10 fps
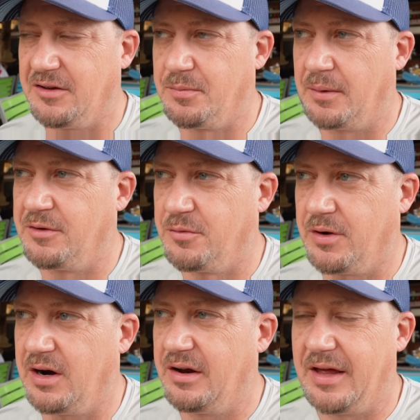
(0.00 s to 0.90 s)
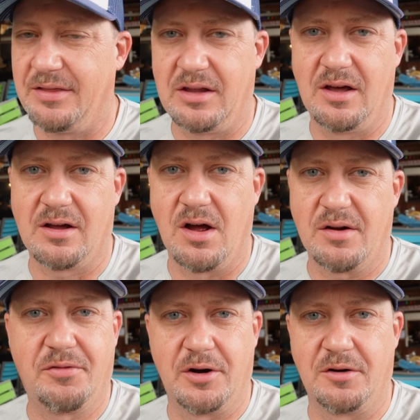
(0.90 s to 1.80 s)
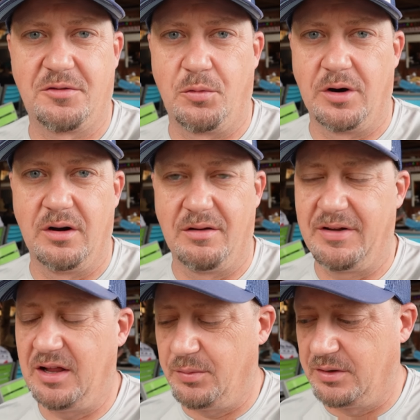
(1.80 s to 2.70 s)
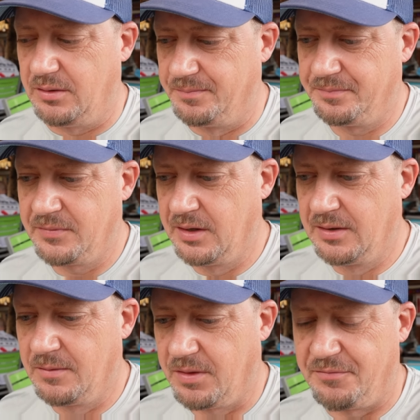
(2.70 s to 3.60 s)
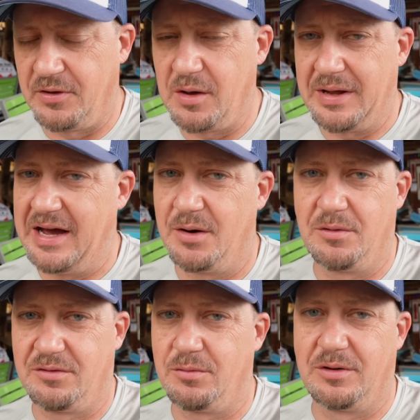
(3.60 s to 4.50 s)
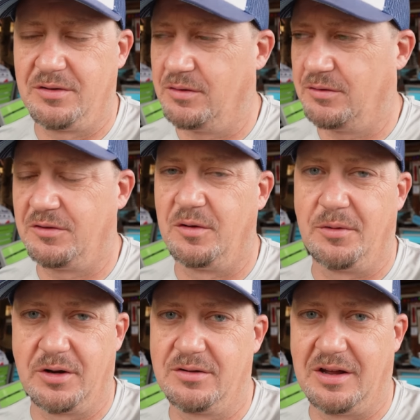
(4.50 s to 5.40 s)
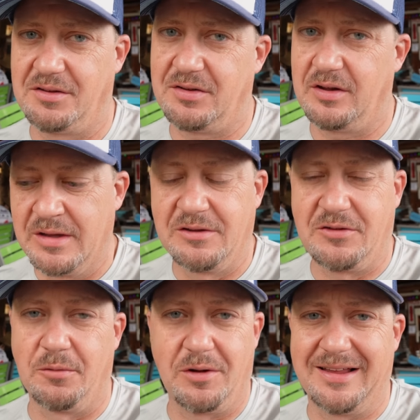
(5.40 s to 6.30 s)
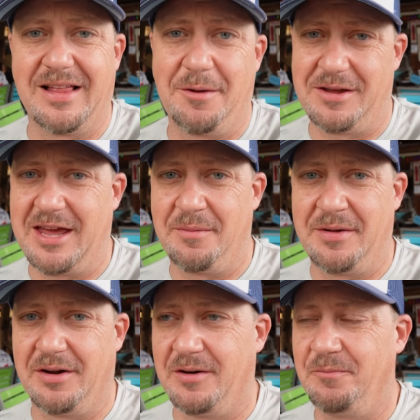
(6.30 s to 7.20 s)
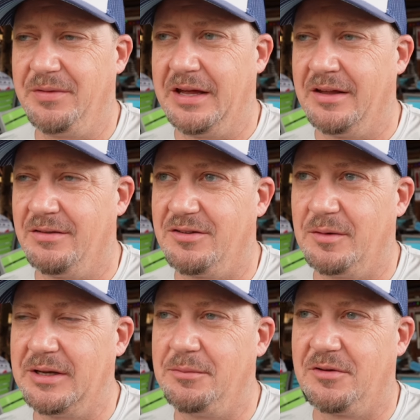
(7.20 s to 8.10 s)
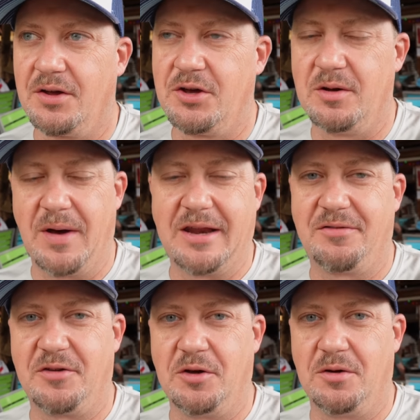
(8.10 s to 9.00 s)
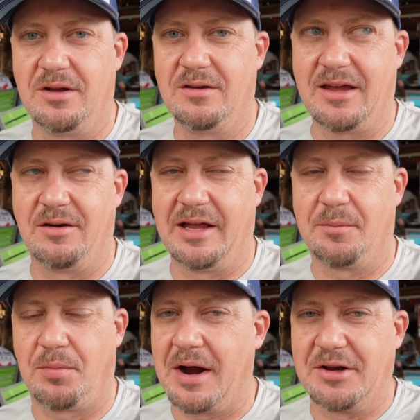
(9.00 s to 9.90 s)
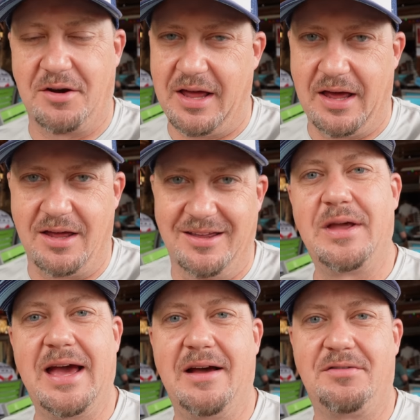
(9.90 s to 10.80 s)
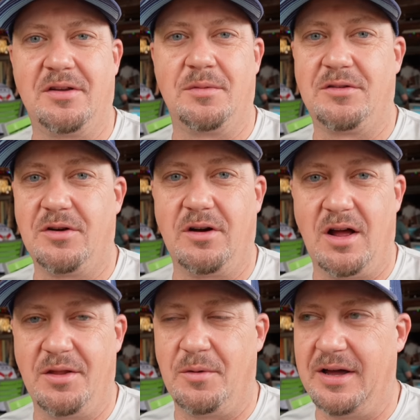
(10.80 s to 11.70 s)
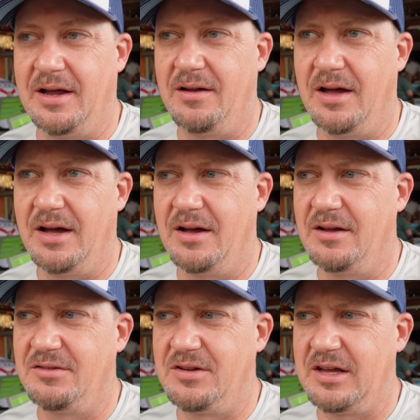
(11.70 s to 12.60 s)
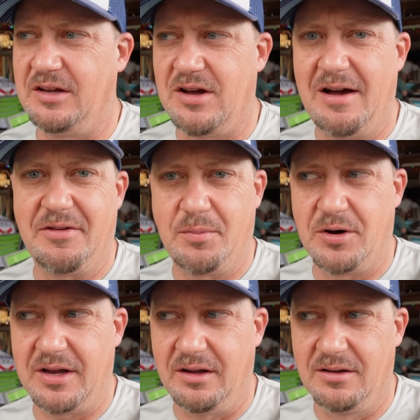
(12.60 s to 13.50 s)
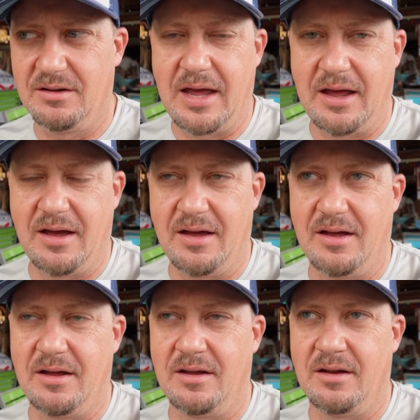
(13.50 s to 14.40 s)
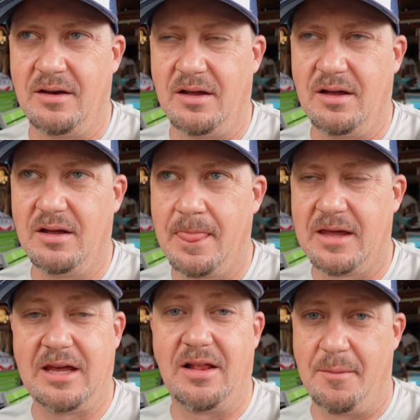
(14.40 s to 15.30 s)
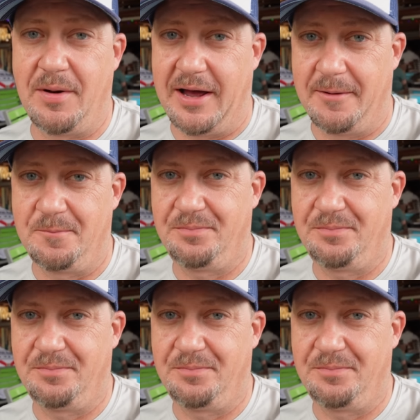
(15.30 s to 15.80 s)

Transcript: As bummed as we are that the uh, conch fritters weren't available, the food that we had was was super tasty. Still really glad we came here, and sometimes a good bite of food can like brighten your day. We have some dessert on the way, uh, sticky toffee pudding and key lime pie.